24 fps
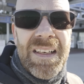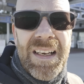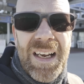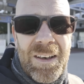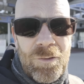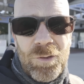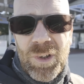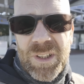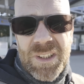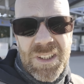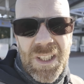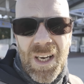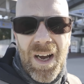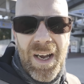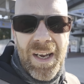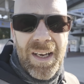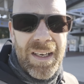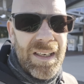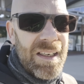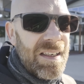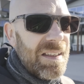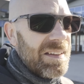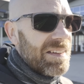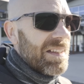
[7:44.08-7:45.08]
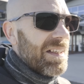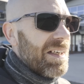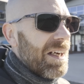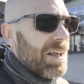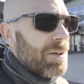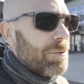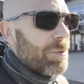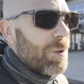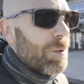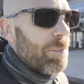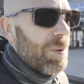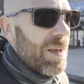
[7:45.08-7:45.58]
and retire. You
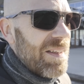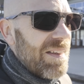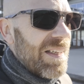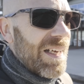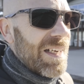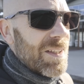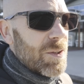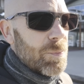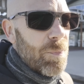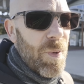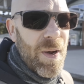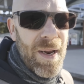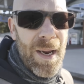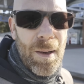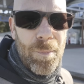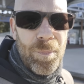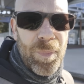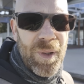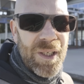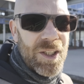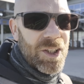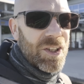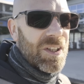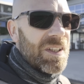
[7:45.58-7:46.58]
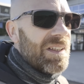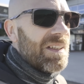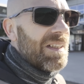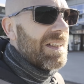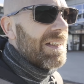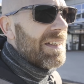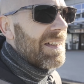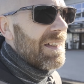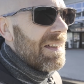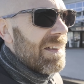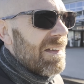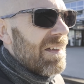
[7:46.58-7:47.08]
know what I mean? That's my ambition.
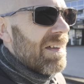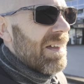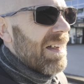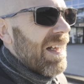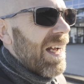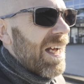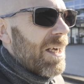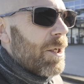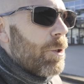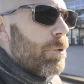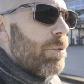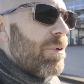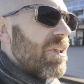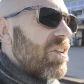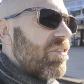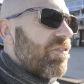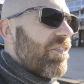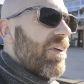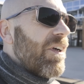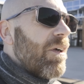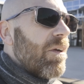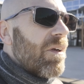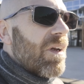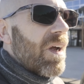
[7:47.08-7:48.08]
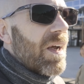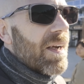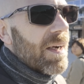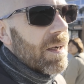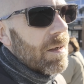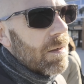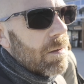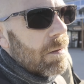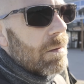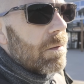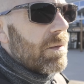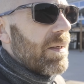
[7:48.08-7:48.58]
And you always feel like,
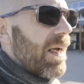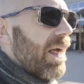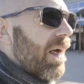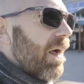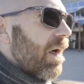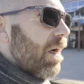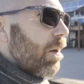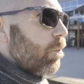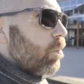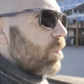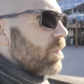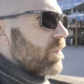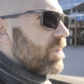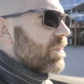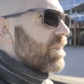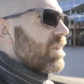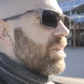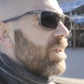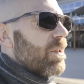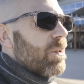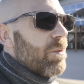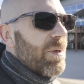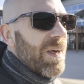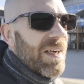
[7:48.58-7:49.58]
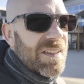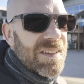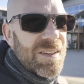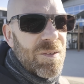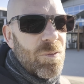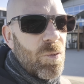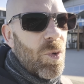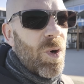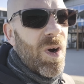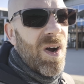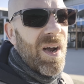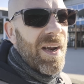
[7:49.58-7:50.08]
oh yeah, I want to do X
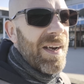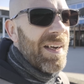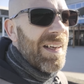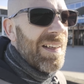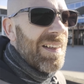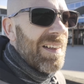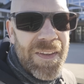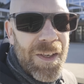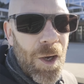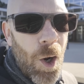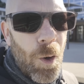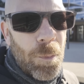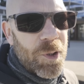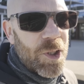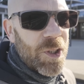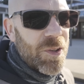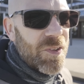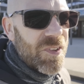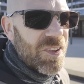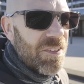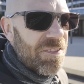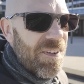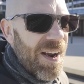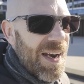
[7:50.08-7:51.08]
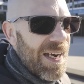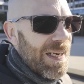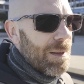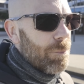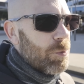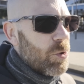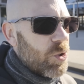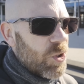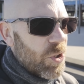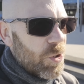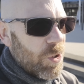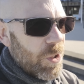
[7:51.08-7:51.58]
and Y. The options
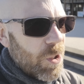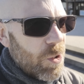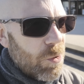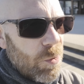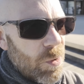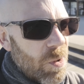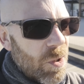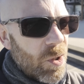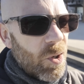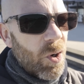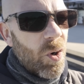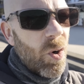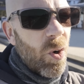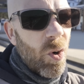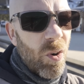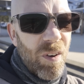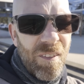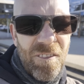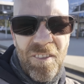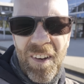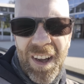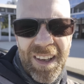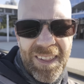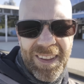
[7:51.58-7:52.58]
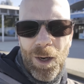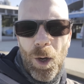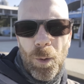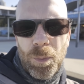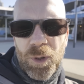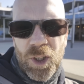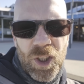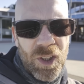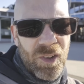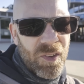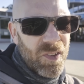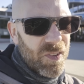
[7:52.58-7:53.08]
available to you, or in fact the
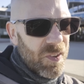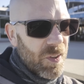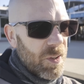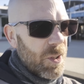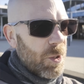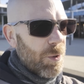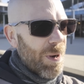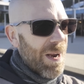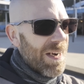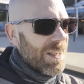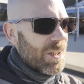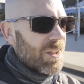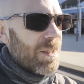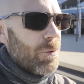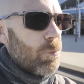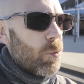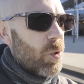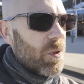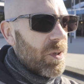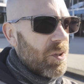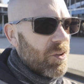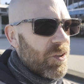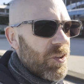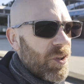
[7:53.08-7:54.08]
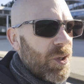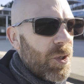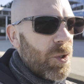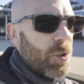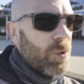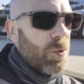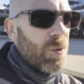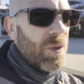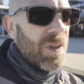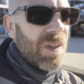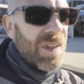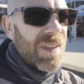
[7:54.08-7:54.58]
options that you actually want to
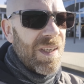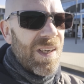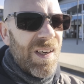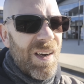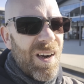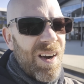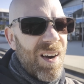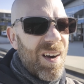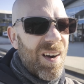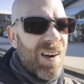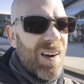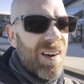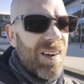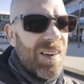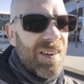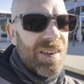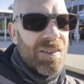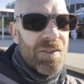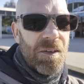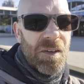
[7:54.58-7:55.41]
do, are